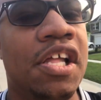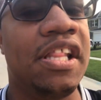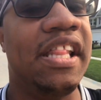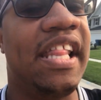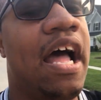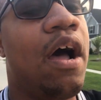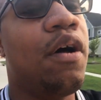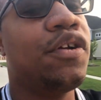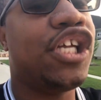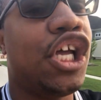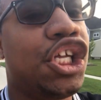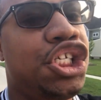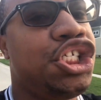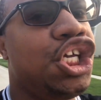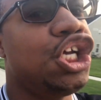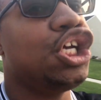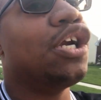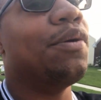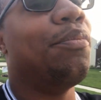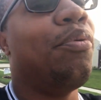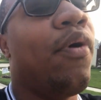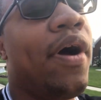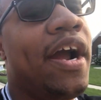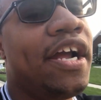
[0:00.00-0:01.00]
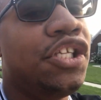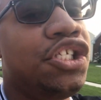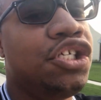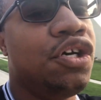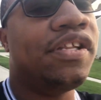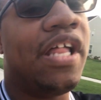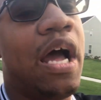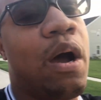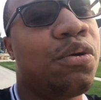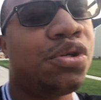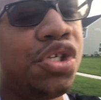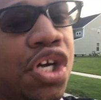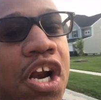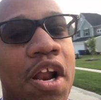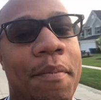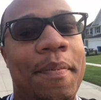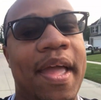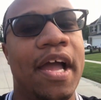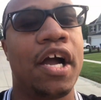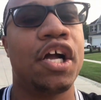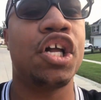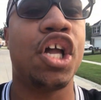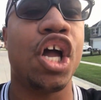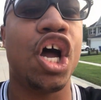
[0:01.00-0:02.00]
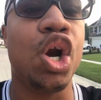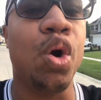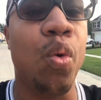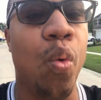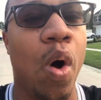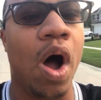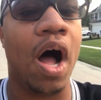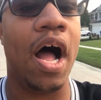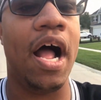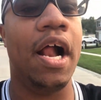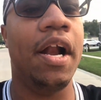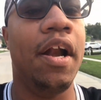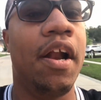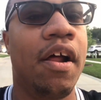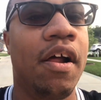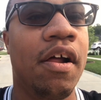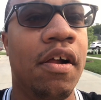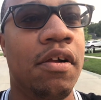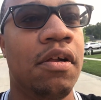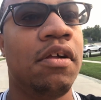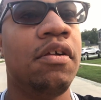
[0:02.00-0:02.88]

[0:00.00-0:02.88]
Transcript: And that was at Cedar Point too. That was gonna be a good one.